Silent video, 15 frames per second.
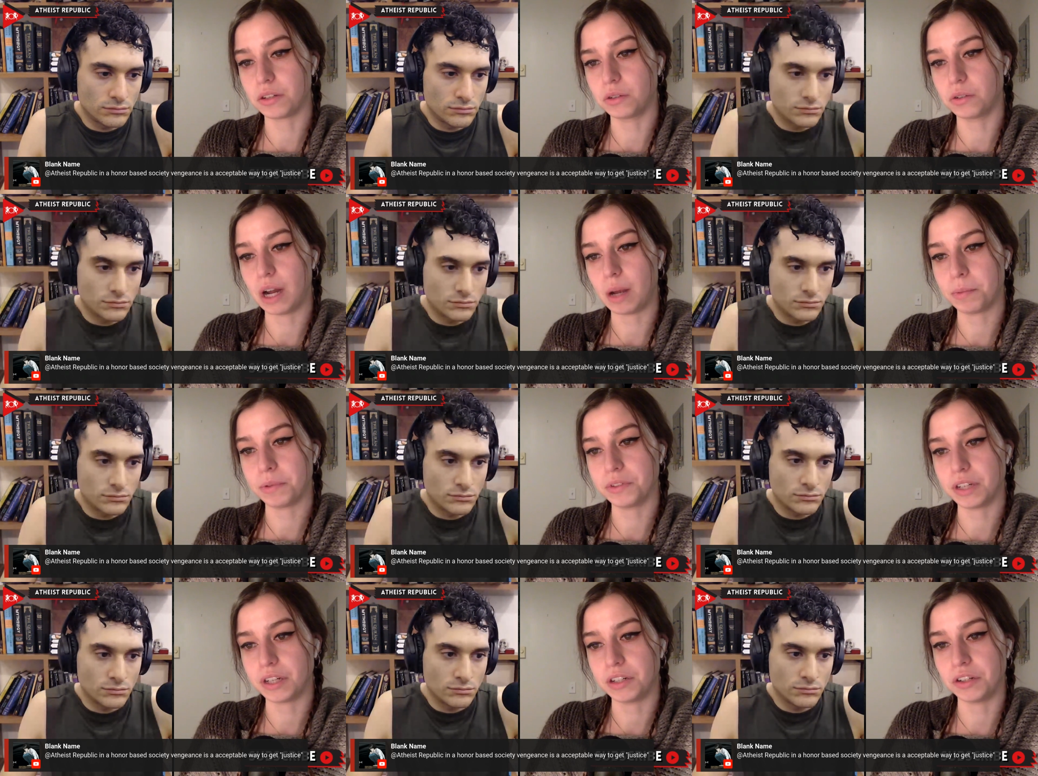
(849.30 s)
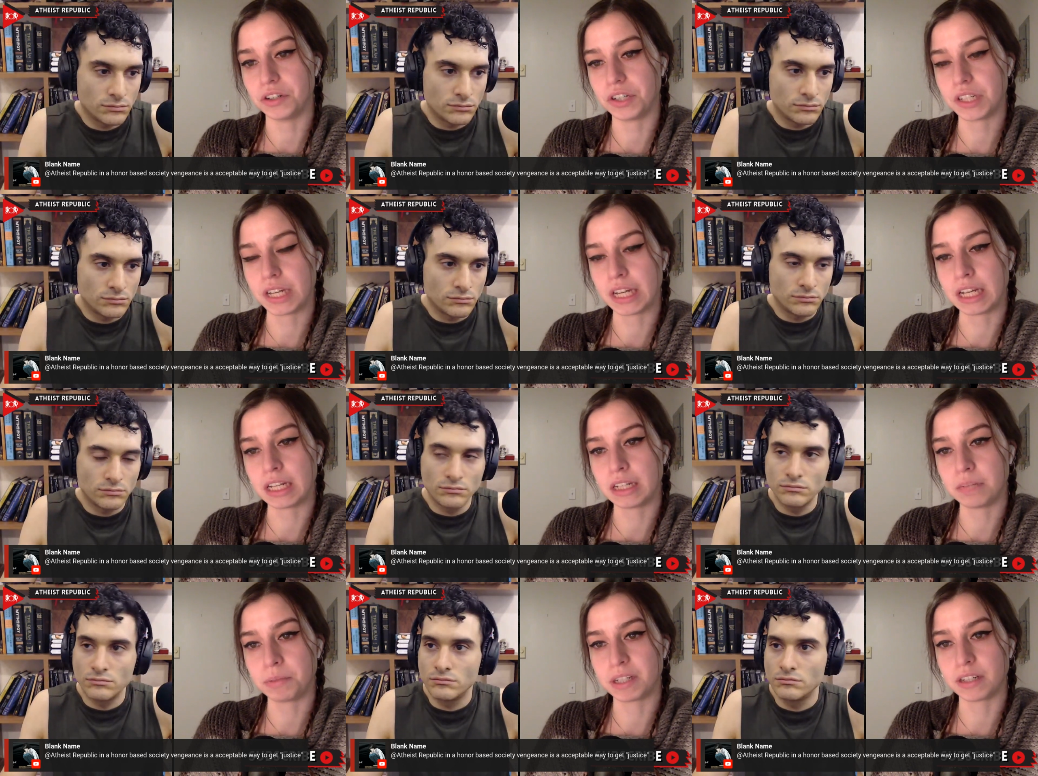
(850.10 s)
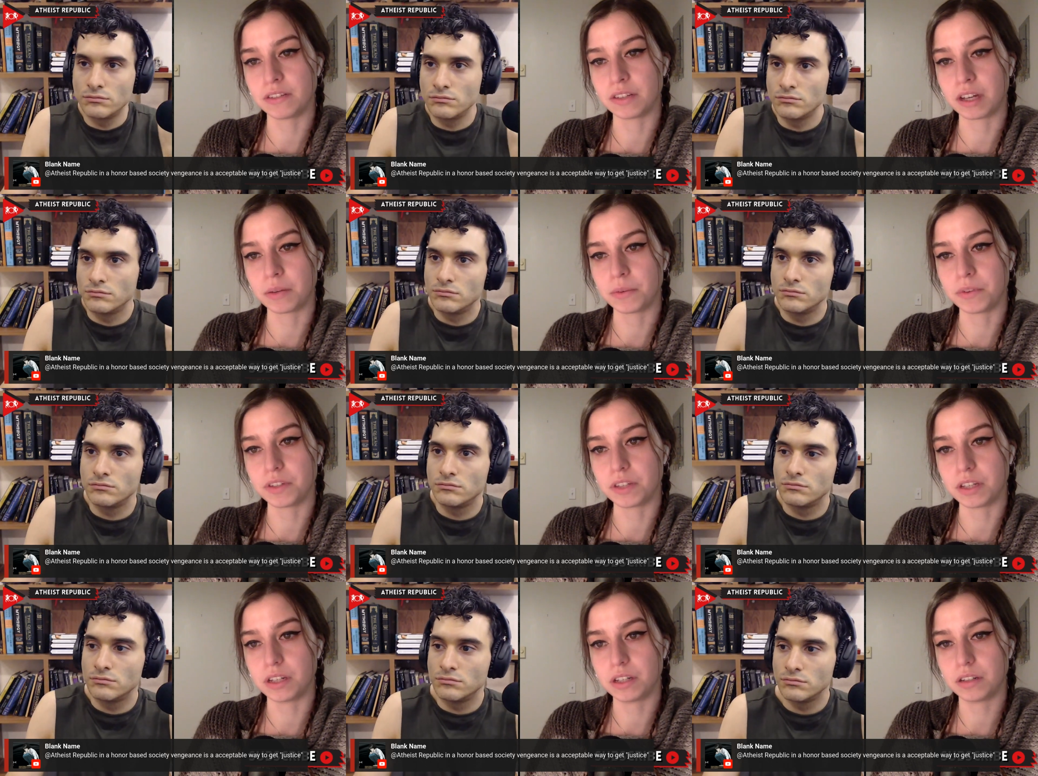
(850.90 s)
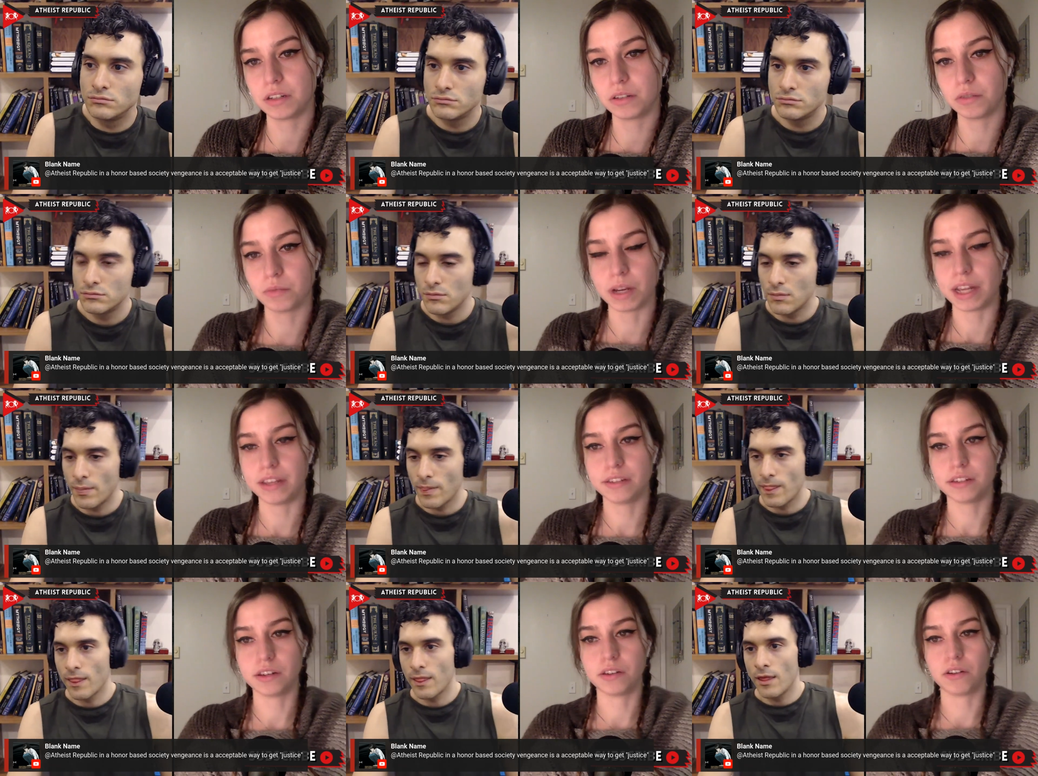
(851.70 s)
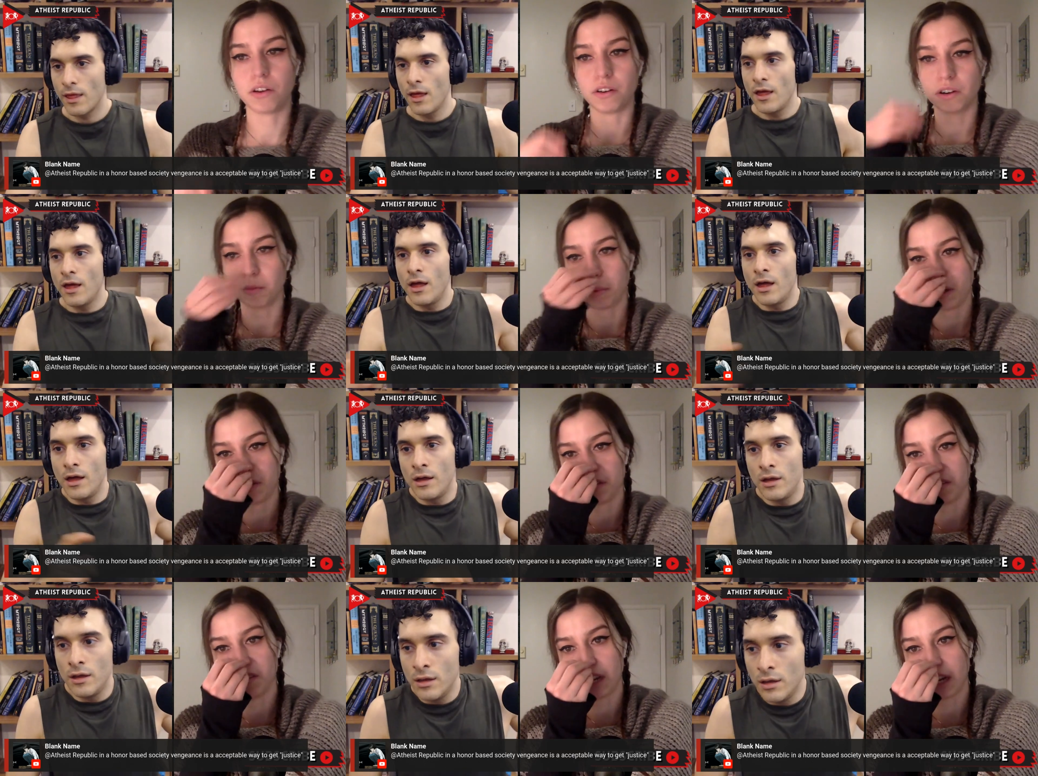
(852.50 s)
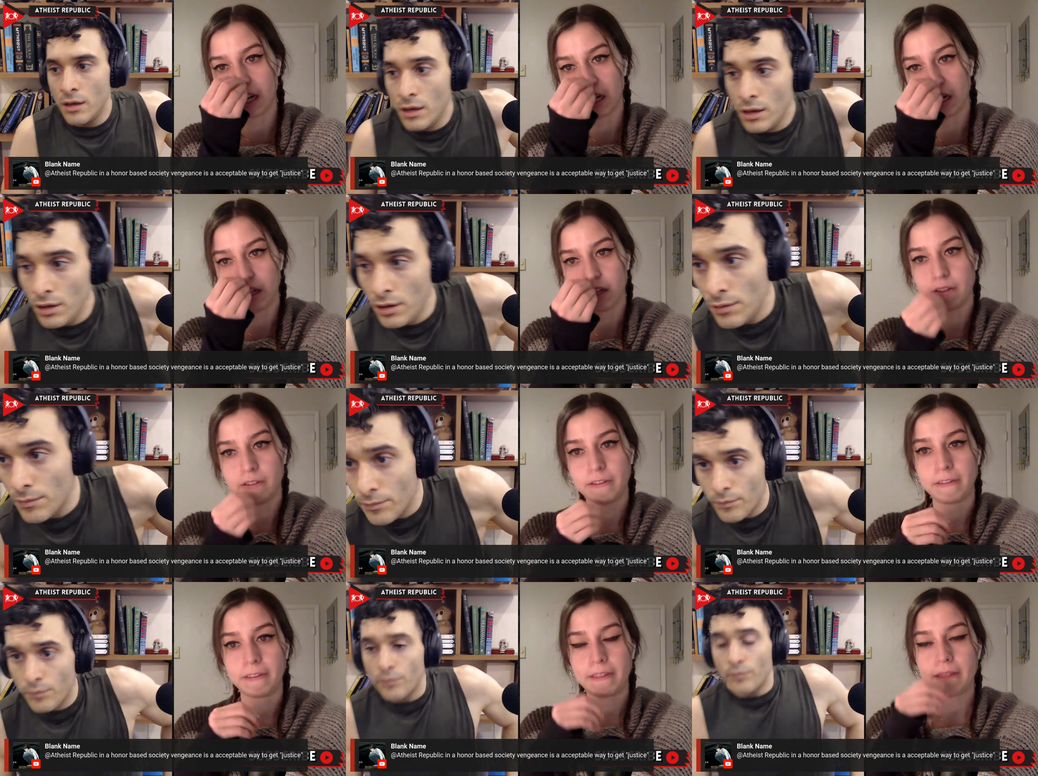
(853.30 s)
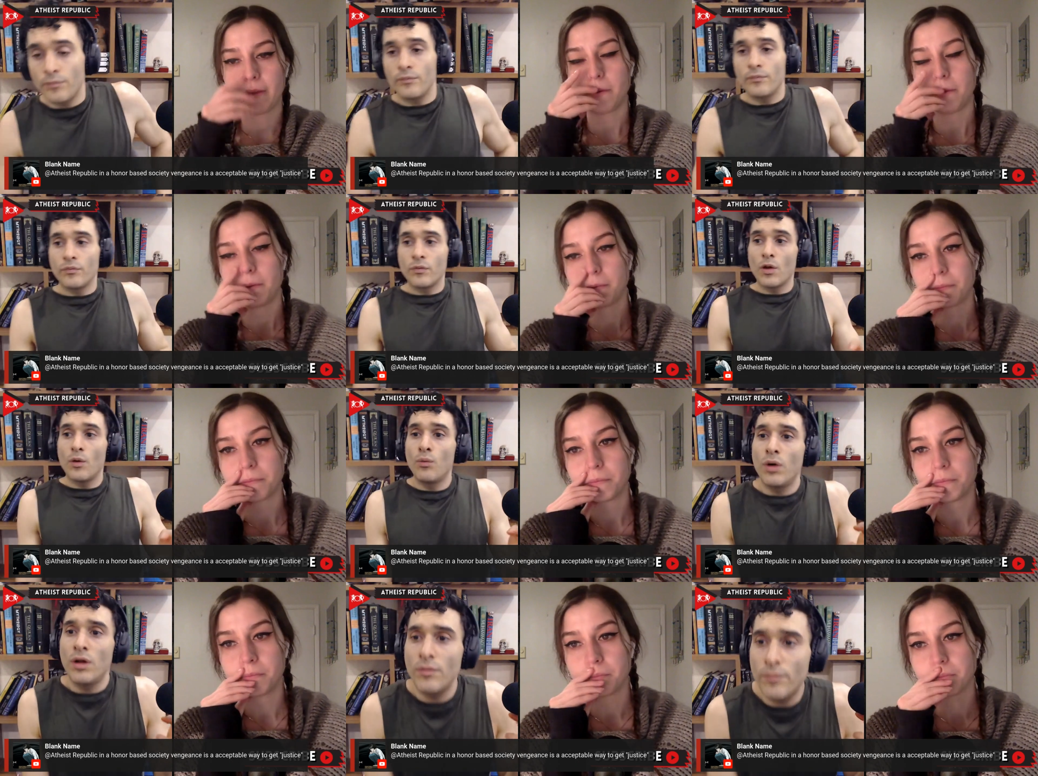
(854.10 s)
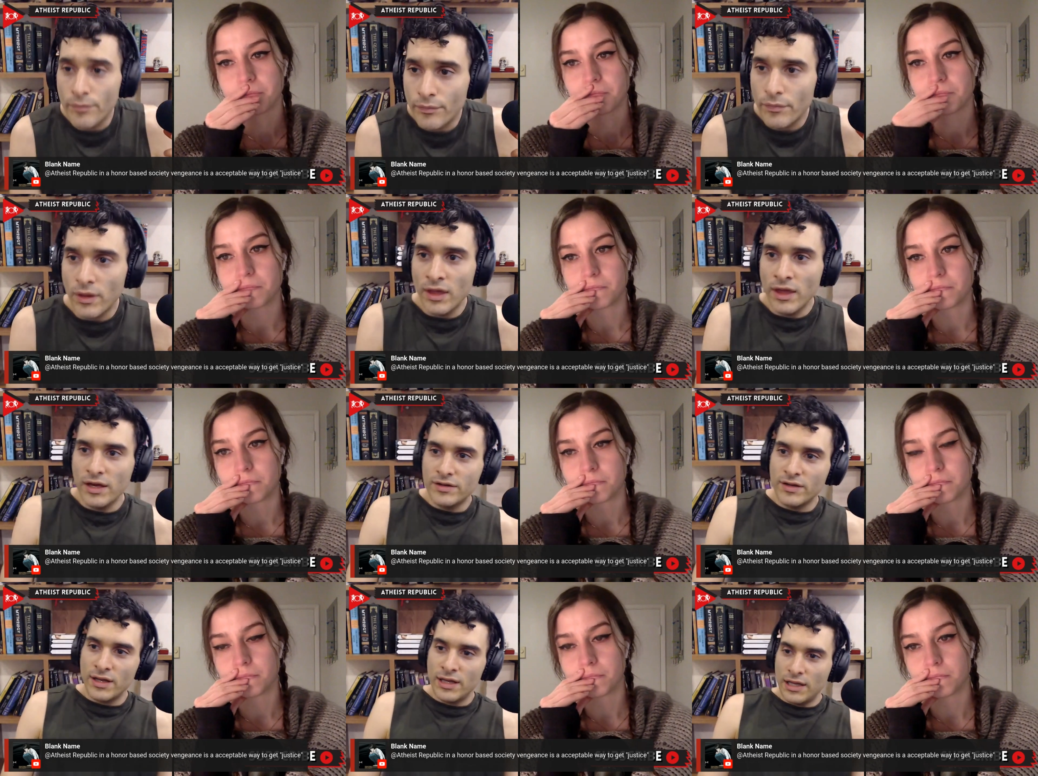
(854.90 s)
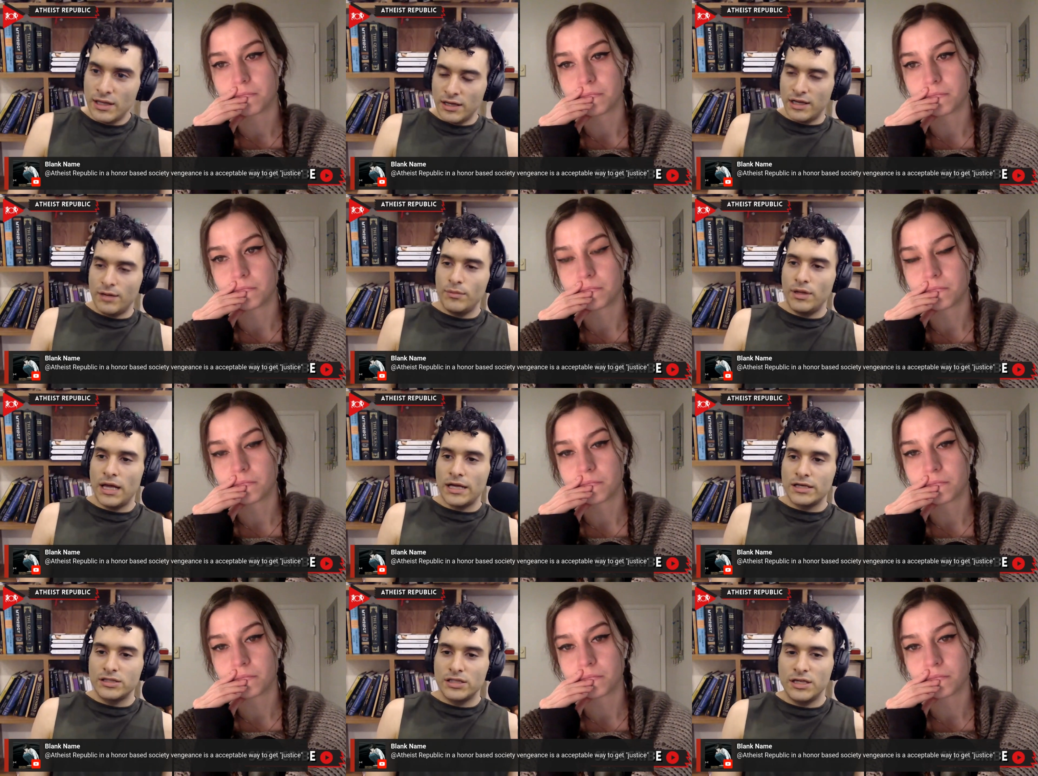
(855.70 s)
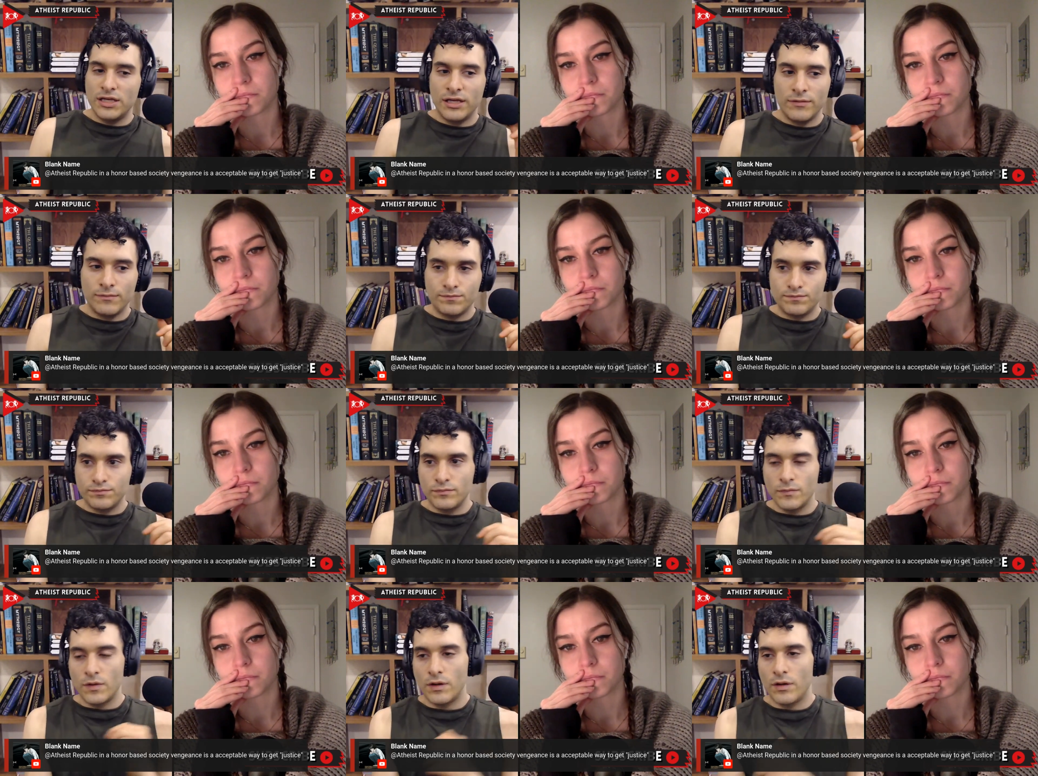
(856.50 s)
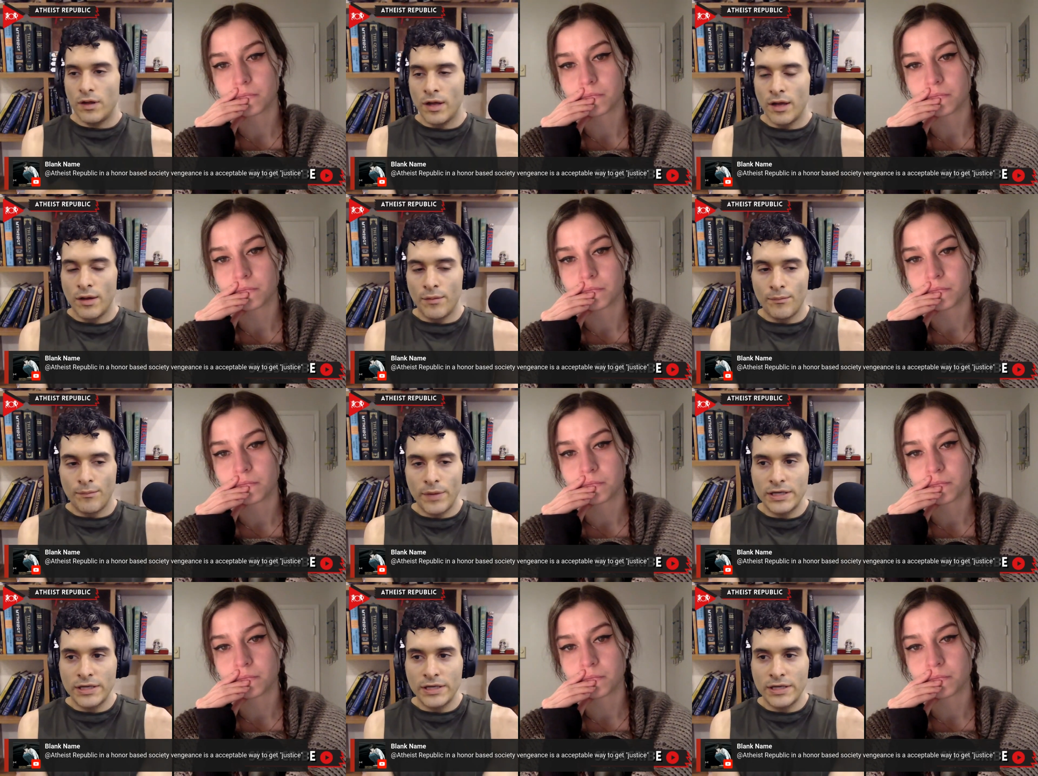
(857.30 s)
Speaker 1: grapple to understand because I wasn't raised in an honor-based society. Well,
Speaker 2: here, here let me actually um,